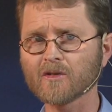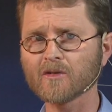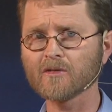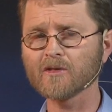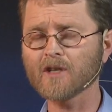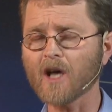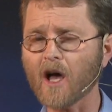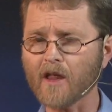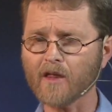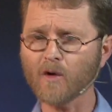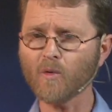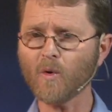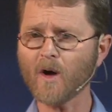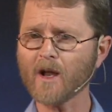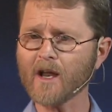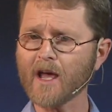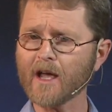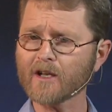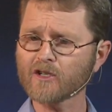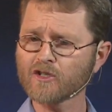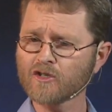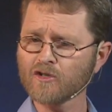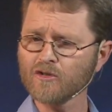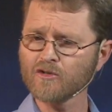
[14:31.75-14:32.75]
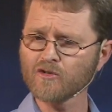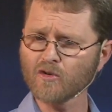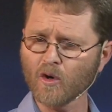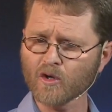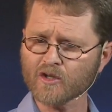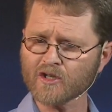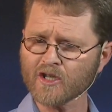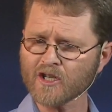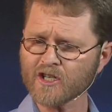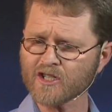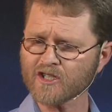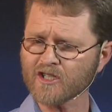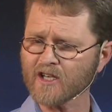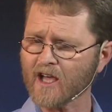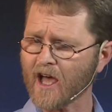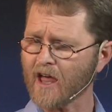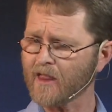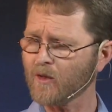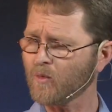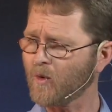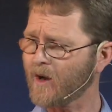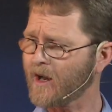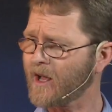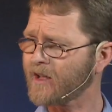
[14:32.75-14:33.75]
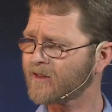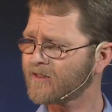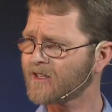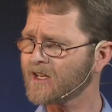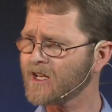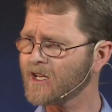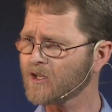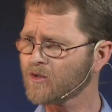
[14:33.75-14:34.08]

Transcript: Now, the one had 2 daughters, the other one had 3